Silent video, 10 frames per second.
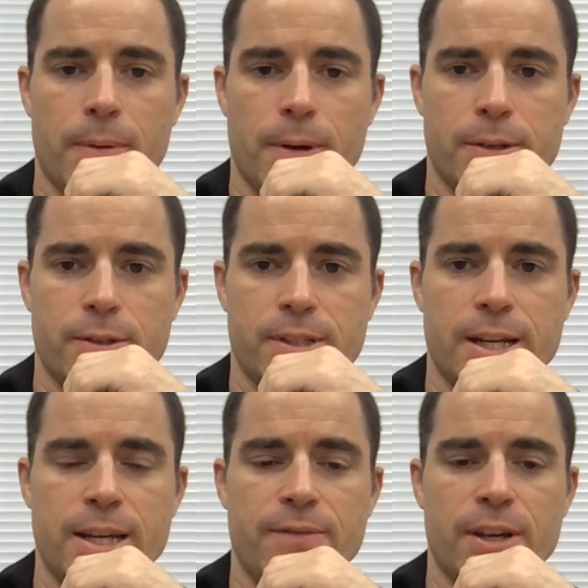So
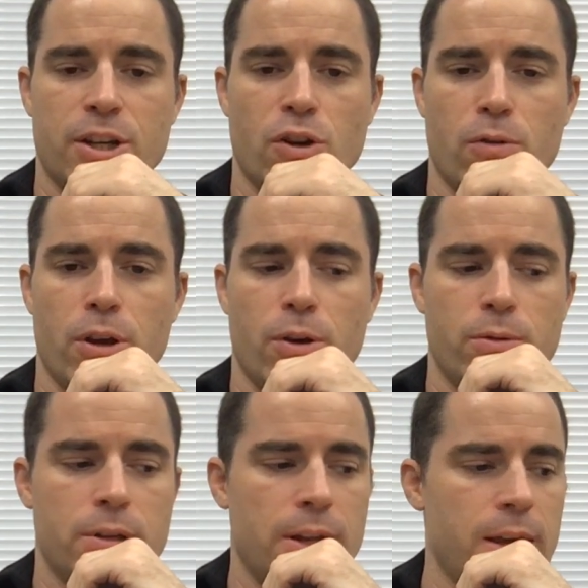Sunday evening in Tokyo
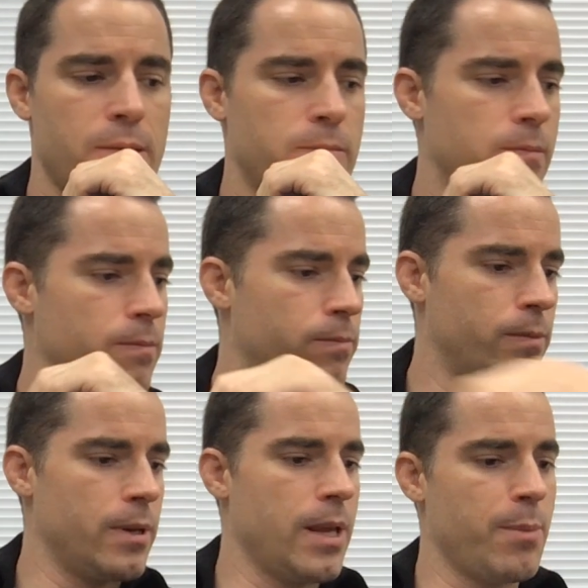today,
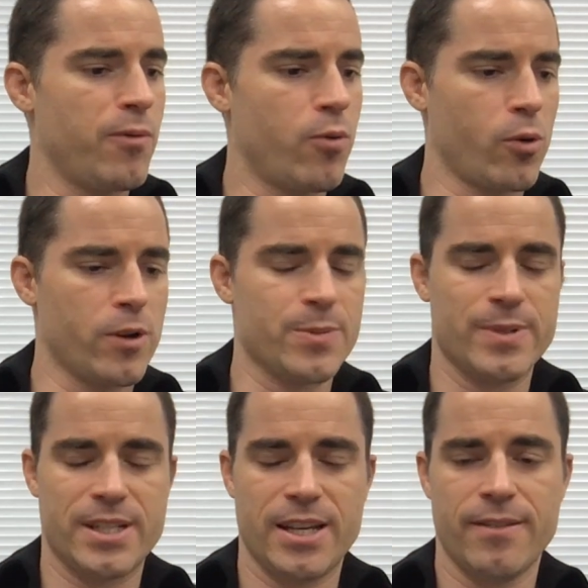the day before
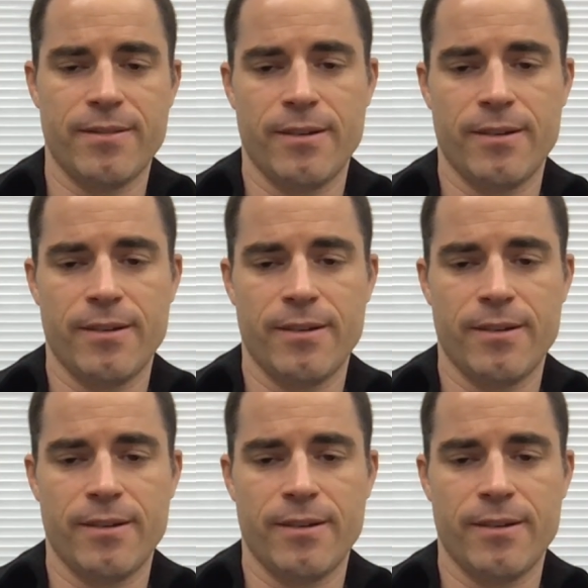Christmas Eve.